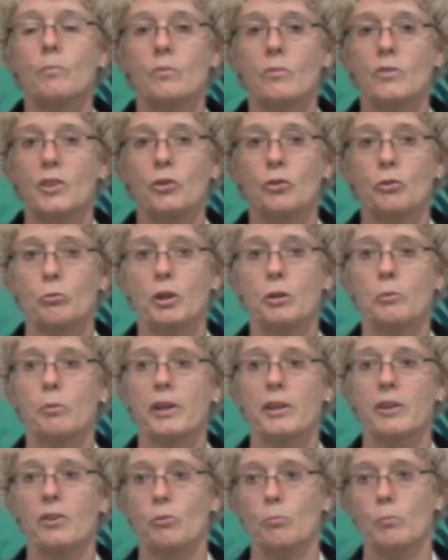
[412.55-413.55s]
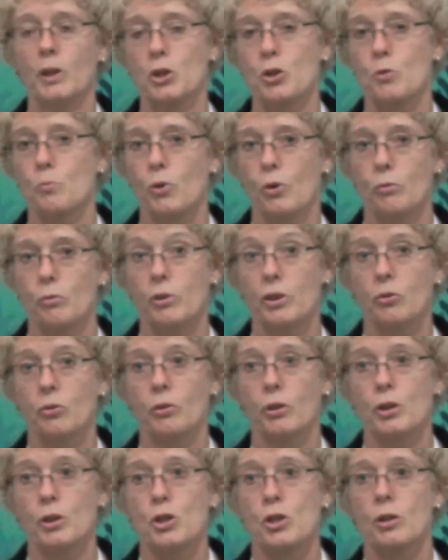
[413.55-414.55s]
this requires much more
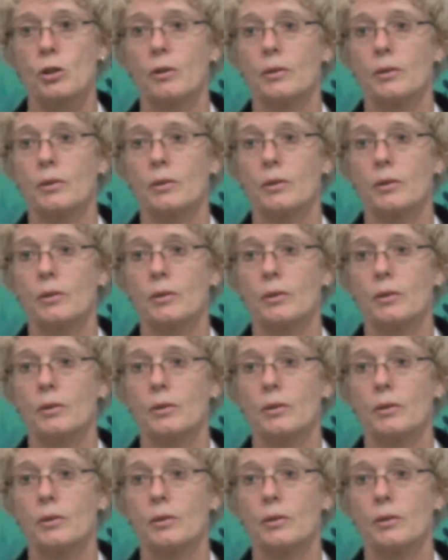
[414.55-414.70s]
research.